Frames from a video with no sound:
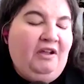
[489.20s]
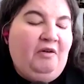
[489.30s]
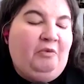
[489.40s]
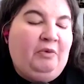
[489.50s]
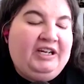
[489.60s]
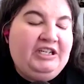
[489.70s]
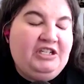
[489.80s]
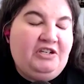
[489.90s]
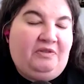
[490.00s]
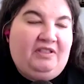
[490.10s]
what did
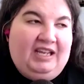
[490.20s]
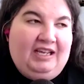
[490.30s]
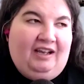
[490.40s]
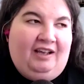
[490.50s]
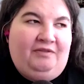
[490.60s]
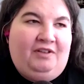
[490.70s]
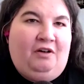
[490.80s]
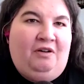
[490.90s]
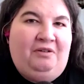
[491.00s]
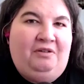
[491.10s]
you think of the
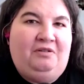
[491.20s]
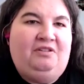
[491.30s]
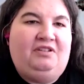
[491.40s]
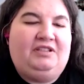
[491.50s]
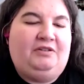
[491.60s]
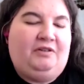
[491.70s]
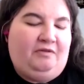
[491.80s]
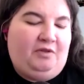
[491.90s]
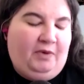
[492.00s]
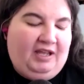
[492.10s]
whole sort
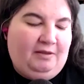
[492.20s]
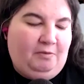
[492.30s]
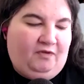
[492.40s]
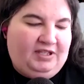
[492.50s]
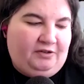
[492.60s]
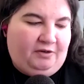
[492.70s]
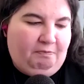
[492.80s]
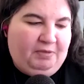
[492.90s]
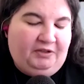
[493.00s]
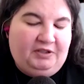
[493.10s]
of the way the movie sort of
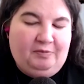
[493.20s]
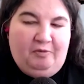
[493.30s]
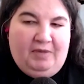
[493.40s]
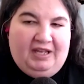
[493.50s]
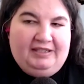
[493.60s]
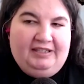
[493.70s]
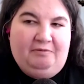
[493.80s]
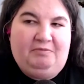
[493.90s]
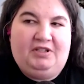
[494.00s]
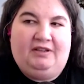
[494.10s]
builds
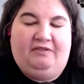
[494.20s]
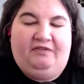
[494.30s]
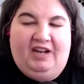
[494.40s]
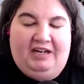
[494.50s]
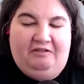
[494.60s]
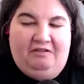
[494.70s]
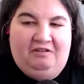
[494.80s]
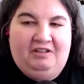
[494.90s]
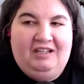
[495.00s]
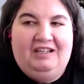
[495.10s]
momentum to the
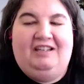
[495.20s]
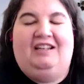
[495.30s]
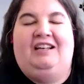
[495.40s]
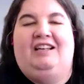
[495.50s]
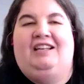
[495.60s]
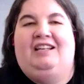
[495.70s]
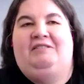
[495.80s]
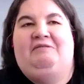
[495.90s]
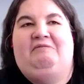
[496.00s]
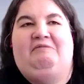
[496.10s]
final uh,
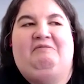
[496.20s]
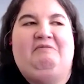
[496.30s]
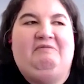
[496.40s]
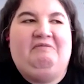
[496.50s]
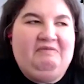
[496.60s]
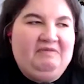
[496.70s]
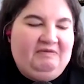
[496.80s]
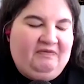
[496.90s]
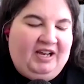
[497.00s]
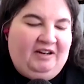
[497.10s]

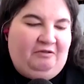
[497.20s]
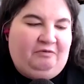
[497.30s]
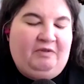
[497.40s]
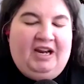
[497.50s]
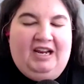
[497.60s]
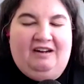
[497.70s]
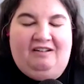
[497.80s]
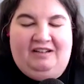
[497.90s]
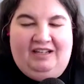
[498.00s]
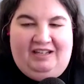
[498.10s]
final raid
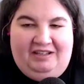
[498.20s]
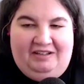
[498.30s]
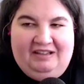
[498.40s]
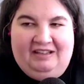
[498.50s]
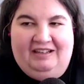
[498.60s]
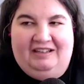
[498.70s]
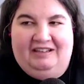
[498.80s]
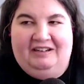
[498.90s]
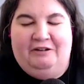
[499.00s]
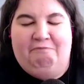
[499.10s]
on the the
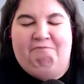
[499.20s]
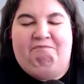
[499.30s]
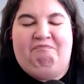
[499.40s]
um